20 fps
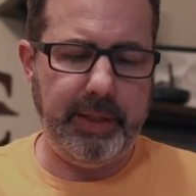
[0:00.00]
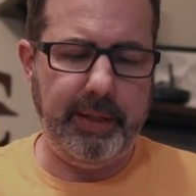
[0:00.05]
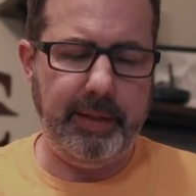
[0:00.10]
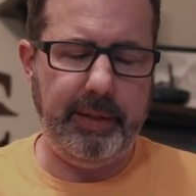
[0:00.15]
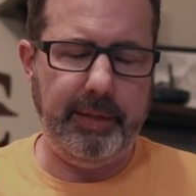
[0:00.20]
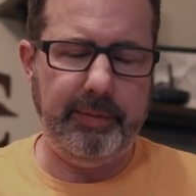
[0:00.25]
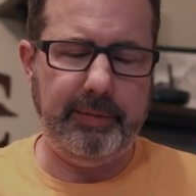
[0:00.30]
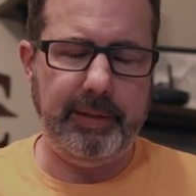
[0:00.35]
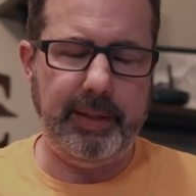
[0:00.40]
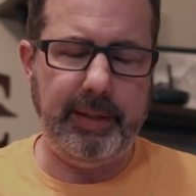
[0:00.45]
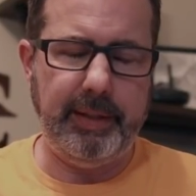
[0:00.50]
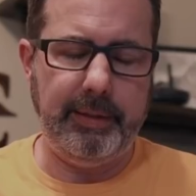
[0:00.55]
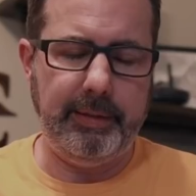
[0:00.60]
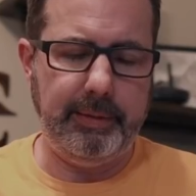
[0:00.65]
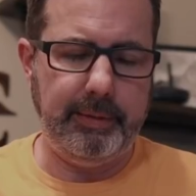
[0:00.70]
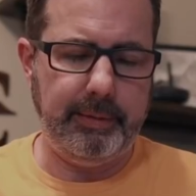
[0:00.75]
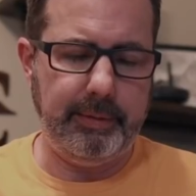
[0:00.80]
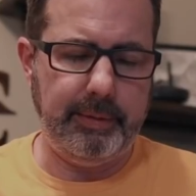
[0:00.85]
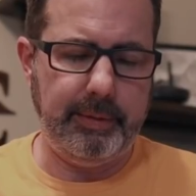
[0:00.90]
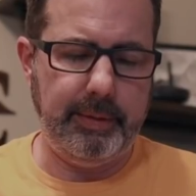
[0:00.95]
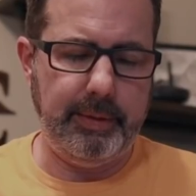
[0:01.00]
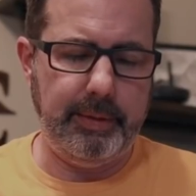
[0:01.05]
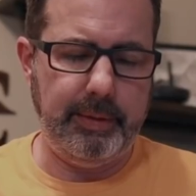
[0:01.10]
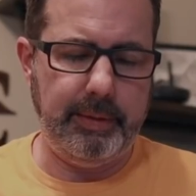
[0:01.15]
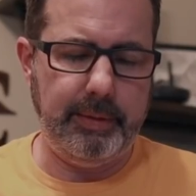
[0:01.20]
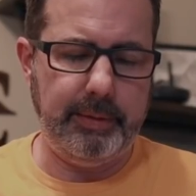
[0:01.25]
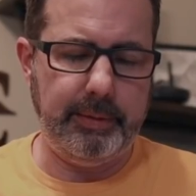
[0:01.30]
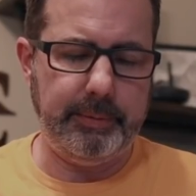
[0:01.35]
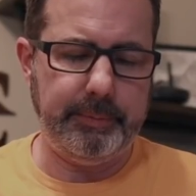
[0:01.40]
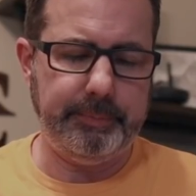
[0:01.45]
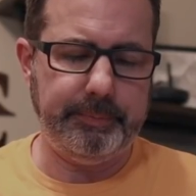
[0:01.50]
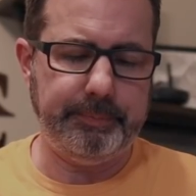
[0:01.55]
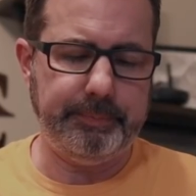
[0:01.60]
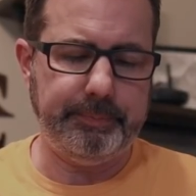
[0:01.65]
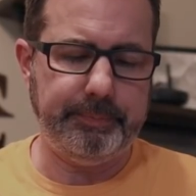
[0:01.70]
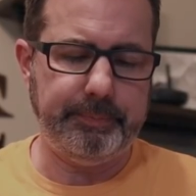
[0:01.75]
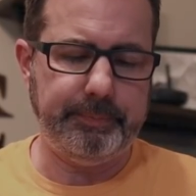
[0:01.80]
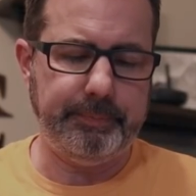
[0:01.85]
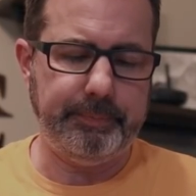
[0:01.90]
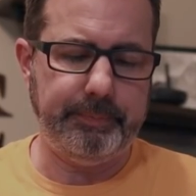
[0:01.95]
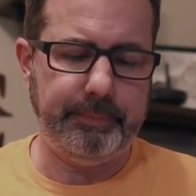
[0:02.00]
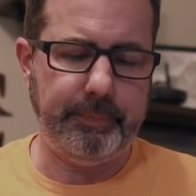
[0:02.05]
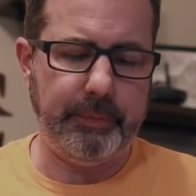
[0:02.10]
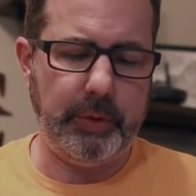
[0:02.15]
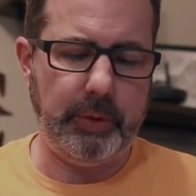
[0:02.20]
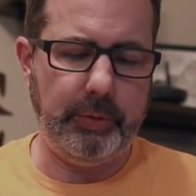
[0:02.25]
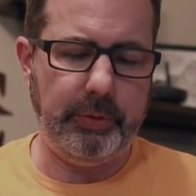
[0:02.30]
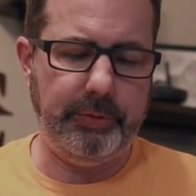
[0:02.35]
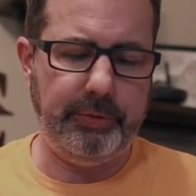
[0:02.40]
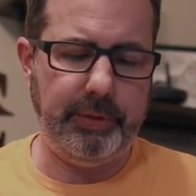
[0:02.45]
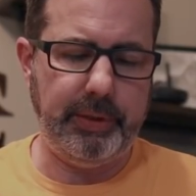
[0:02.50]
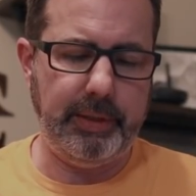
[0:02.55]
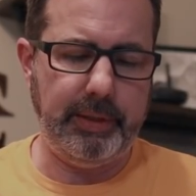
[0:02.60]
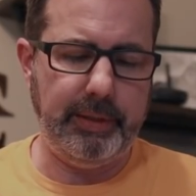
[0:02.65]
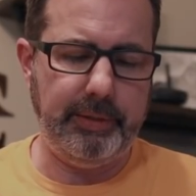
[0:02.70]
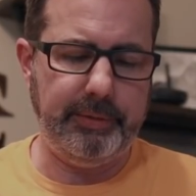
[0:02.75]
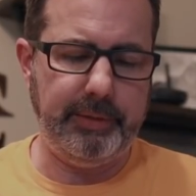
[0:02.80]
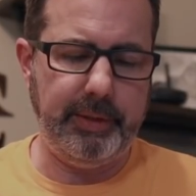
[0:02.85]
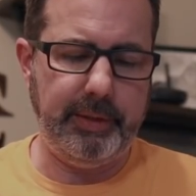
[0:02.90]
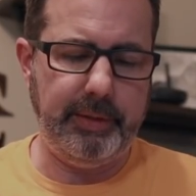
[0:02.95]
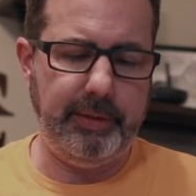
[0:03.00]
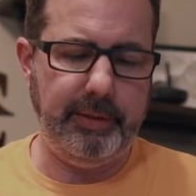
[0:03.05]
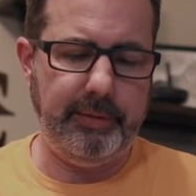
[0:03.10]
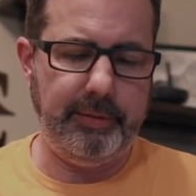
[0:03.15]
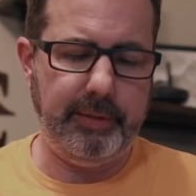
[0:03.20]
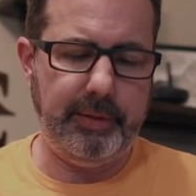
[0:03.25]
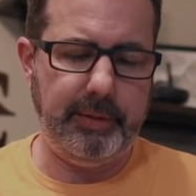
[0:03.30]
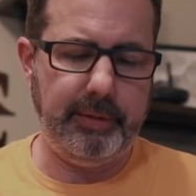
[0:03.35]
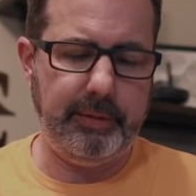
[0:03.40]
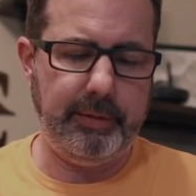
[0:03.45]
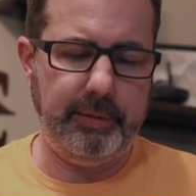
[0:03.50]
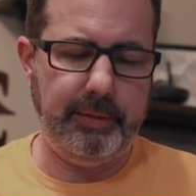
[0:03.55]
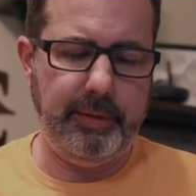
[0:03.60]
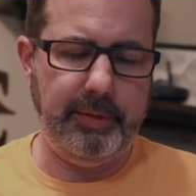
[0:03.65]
it is a hold on a second, let's get these in.